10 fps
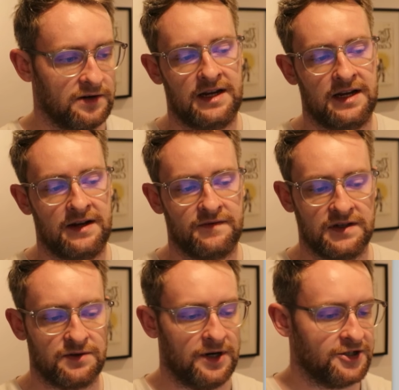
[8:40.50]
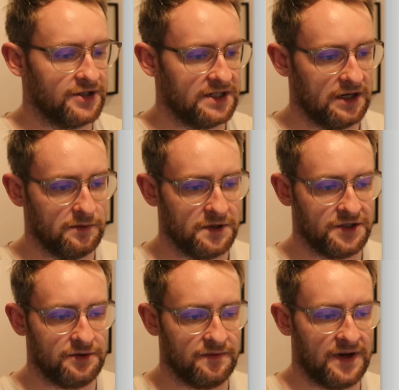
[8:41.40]
say if this question is a little bit
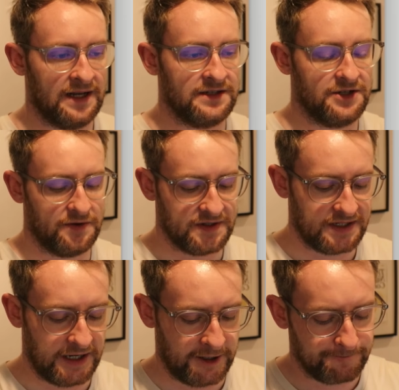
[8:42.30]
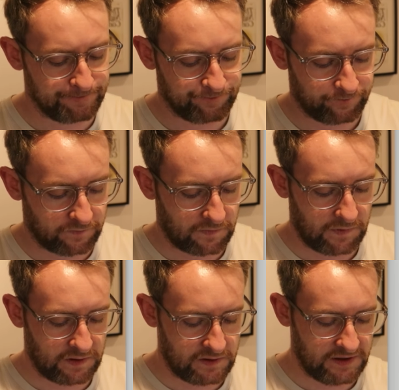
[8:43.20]
too advanced, you can say
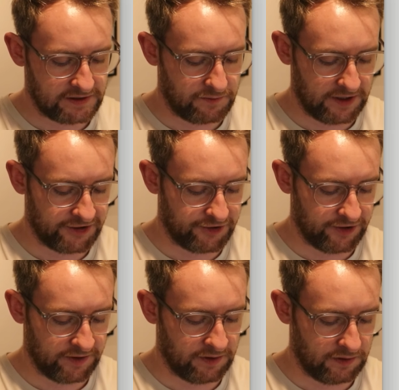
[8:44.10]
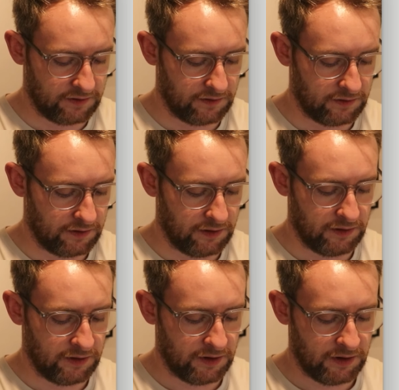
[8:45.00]
this question
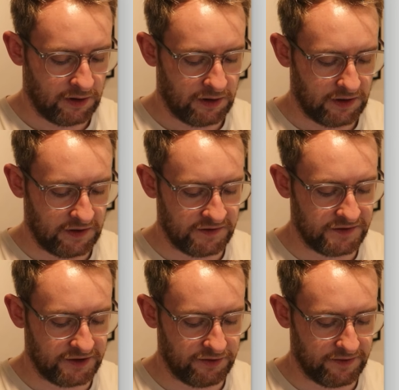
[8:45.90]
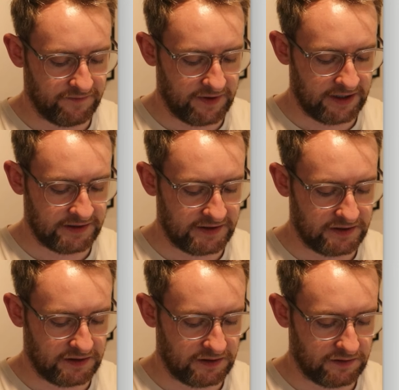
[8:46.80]
is too
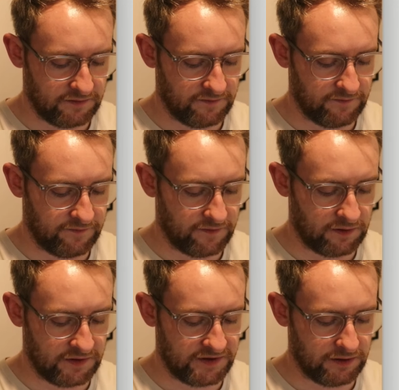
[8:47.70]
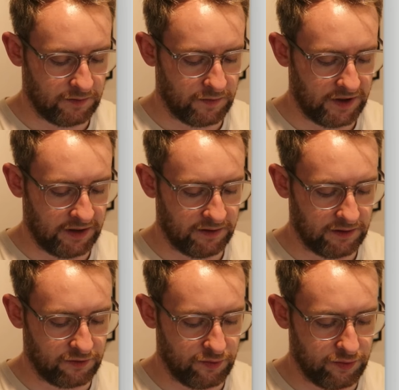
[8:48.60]
advanced for some in the
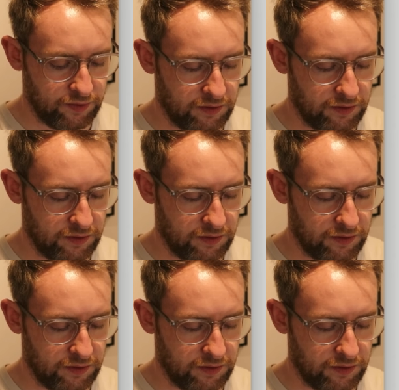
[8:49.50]
group.